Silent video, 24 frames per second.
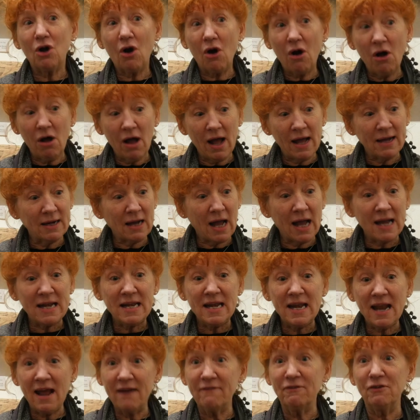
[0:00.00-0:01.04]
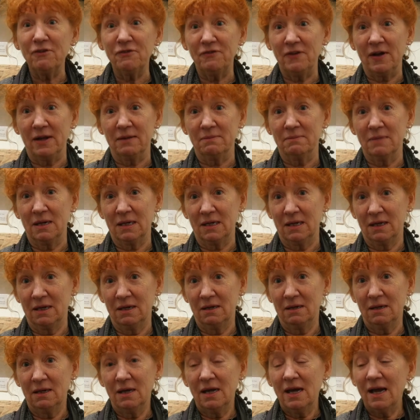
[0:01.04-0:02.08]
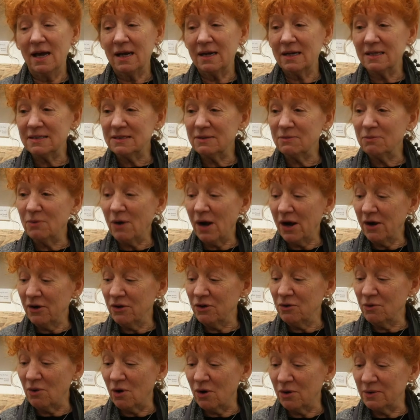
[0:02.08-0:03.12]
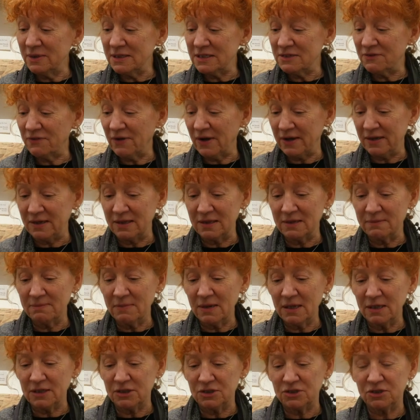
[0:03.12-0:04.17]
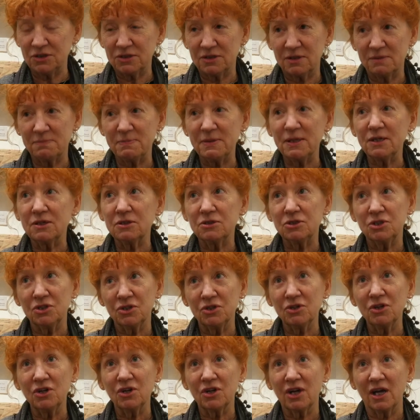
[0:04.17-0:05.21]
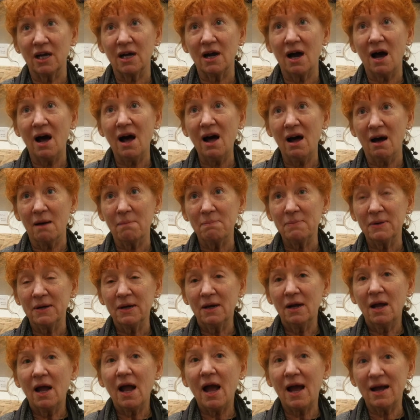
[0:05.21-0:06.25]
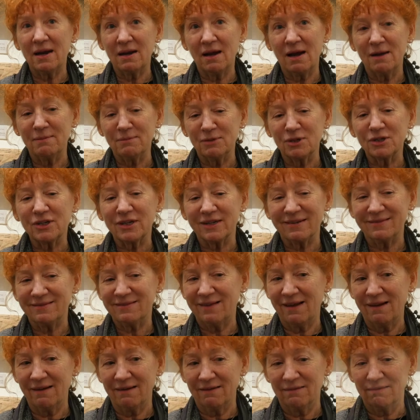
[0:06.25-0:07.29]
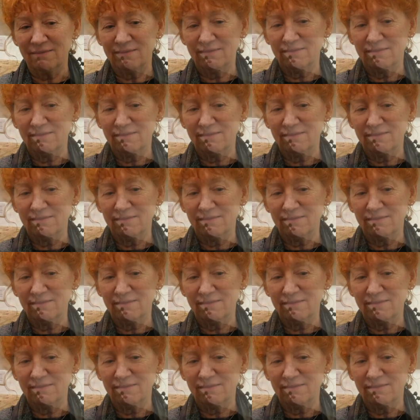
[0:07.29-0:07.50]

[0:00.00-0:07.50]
And I never found money. And I said, why are you always finding the money? She said, because you're looking up and I'm looking down.